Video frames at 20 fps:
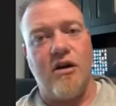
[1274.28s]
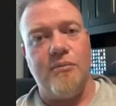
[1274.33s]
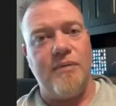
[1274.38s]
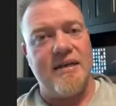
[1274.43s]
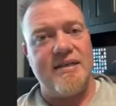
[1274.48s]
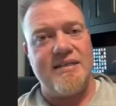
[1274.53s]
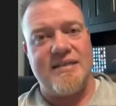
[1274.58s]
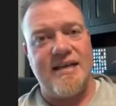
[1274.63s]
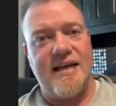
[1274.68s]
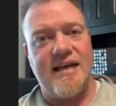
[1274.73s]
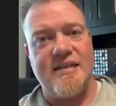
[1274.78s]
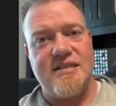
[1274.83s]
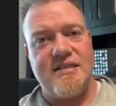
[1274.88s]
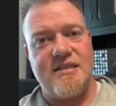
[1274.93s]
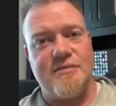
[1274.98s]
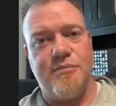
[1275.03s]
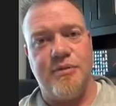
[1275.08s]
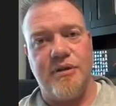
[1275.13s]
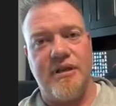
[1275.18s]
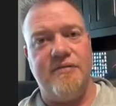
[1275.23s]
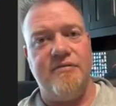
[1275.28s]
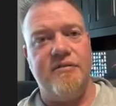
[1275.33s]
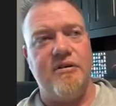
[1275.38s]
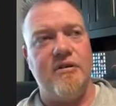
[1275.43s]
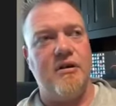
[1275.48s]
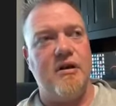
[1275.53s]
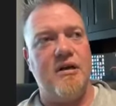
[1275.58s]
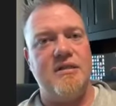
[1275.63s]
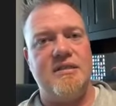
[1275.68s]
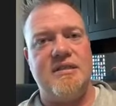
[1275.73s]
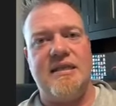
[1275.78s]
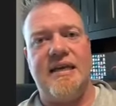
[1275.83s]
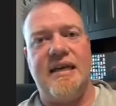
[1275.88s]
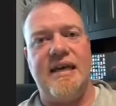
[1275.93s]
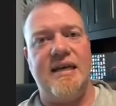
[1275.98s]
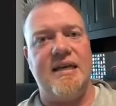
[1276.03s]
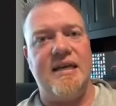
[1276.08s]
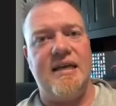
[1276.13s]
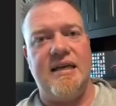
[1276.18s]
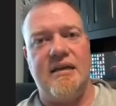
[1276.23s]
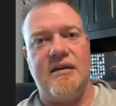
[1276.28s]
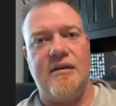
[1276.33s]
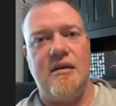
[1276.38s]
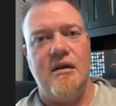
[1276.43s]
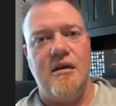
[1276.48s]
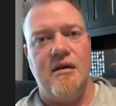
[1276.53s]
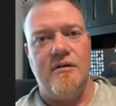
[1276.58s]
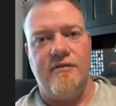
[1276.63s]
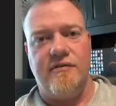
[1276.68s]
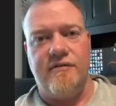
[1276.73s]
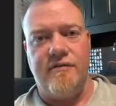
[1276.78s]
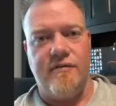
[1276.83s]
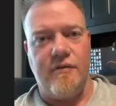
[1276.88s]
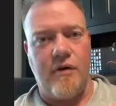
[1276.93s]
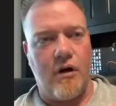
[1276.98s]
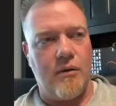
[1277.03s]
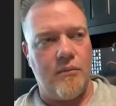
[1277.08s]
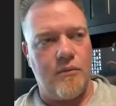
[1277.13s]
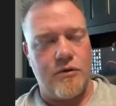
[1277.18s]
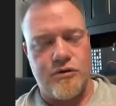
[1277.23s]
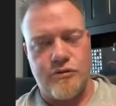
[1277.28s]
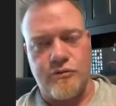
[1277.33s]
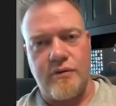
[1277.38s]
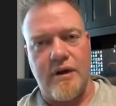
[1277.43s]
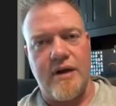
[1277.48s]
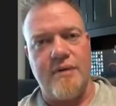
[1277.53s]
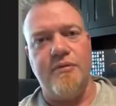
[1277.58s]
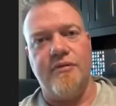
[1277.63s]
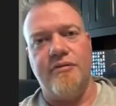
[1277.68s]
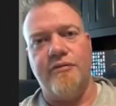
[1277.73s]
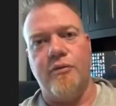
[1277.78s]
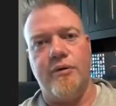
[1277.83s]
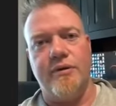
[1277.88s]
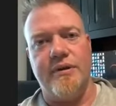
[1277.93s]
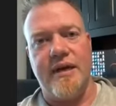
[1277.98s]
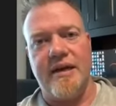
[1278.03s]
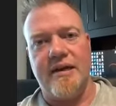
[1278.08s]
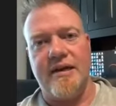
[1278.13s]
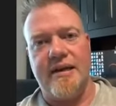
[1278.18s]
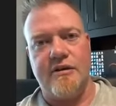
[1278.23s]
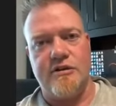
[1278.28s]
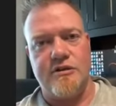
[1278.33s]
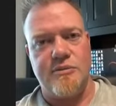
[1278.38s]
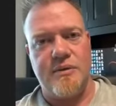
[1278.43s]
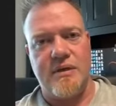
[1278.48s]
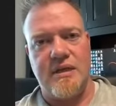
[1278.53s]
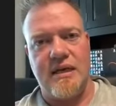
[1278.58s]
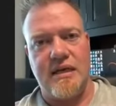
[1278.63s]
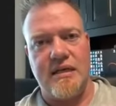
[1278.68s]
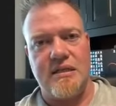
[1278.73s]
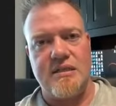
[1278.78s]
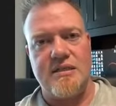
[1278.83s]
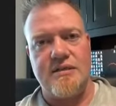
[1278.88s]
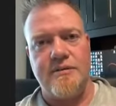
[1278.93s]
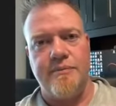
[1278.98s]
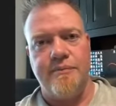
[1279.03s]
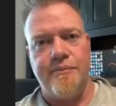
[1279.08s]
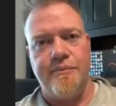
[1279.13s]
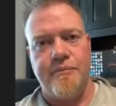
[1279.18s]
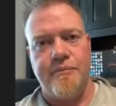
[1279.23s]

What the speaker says: all my sets, believe it or not, to get in almost right before that announcement hits.